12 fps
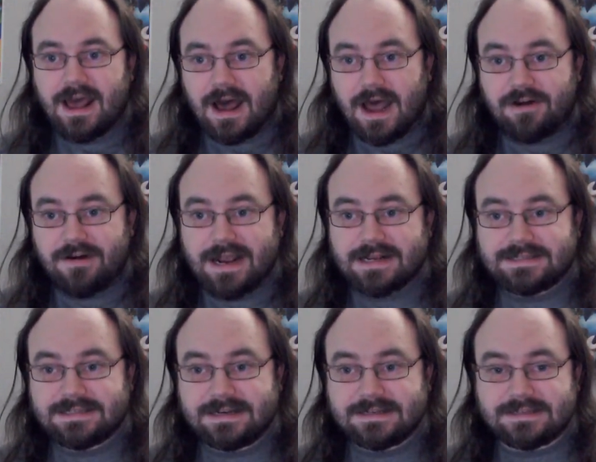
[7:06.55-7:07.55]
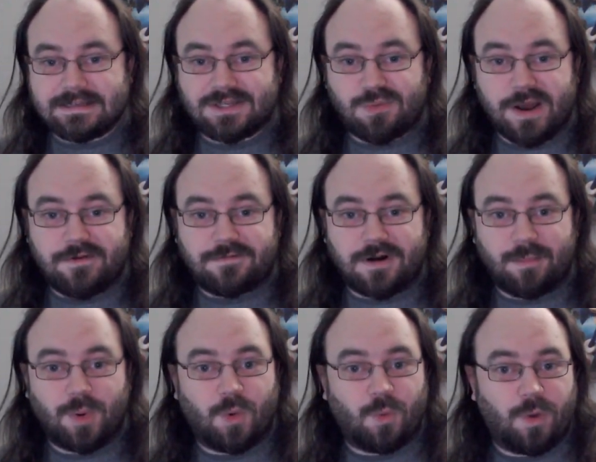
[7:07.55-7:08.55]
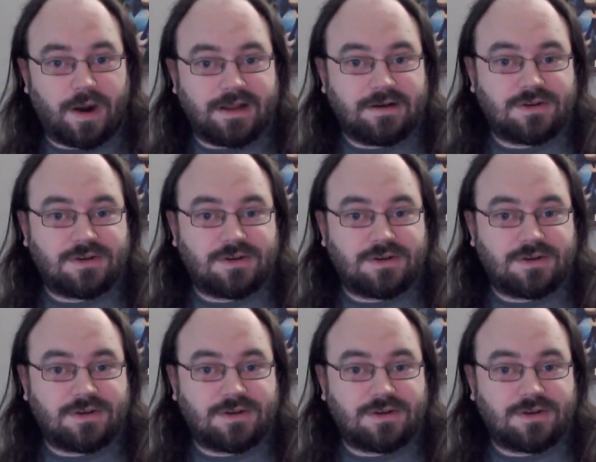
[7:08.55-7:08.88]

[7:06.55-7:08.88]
Iraq's citizens went from wanting